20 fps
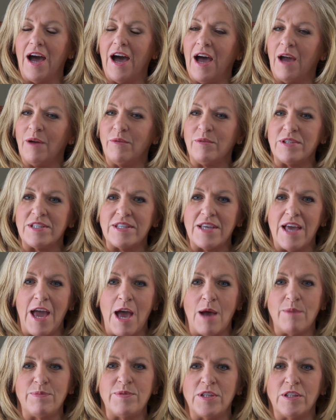I was
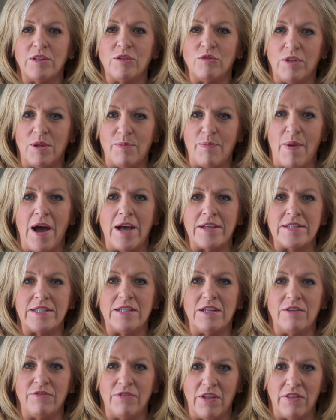absolutely
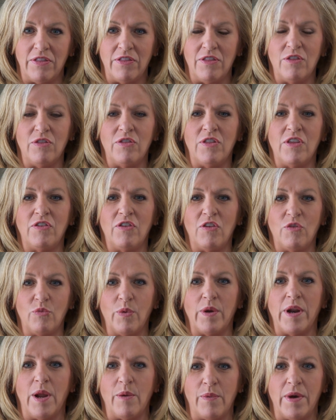positive that this is
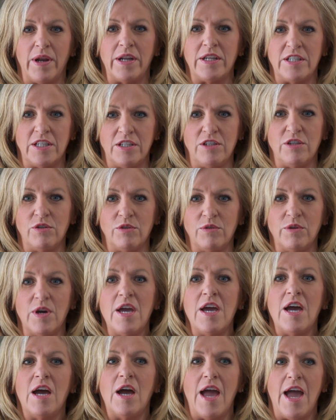what I wanted to do.
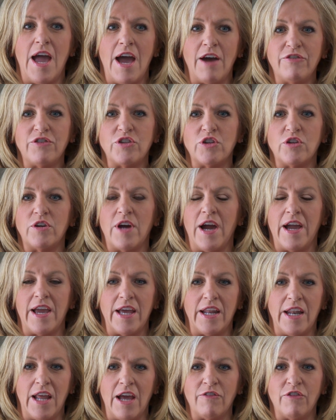After I
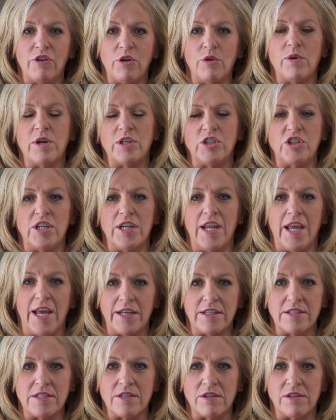had every question
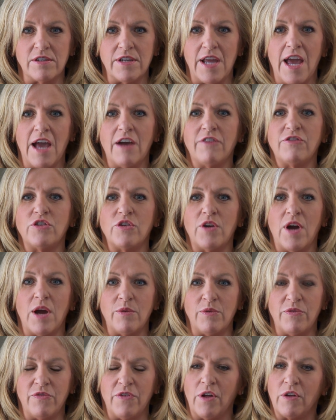answered, after
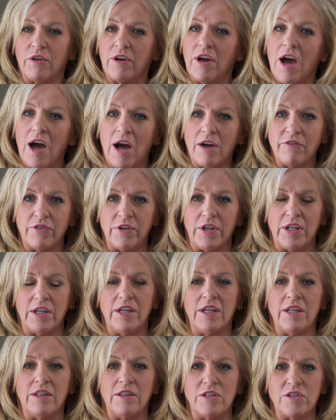I felt
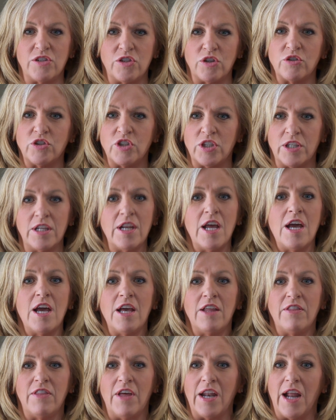confident in the surgeon
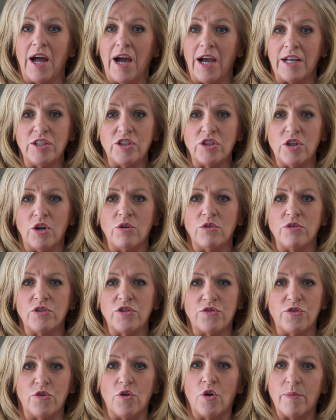that I
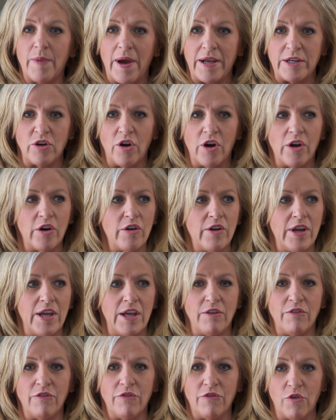chose for my daughter
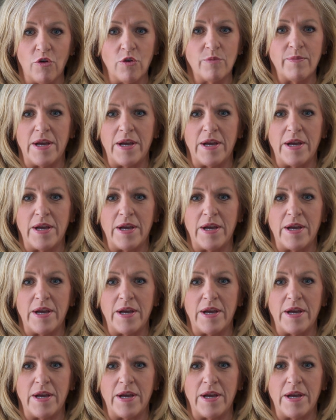and for